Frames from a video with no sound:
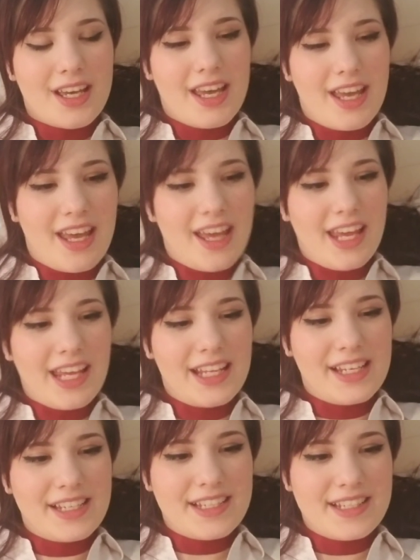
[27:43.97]

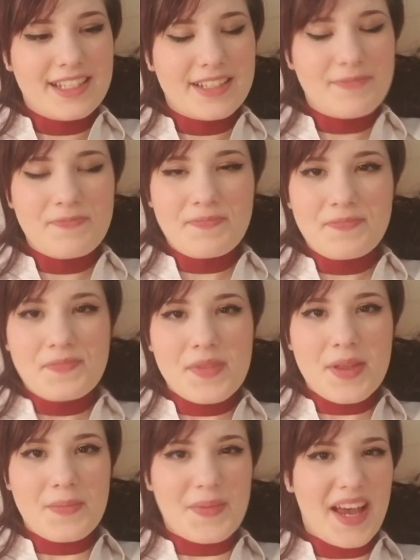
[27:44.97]
and
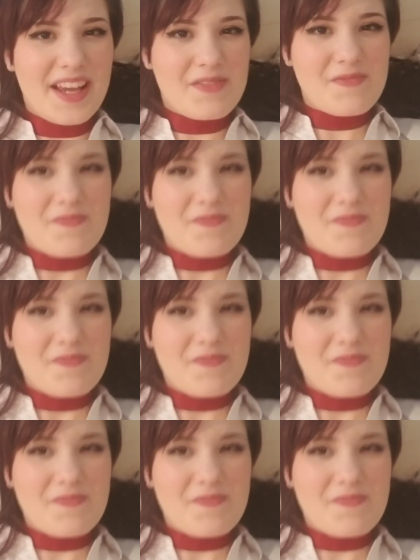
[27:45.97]
bye.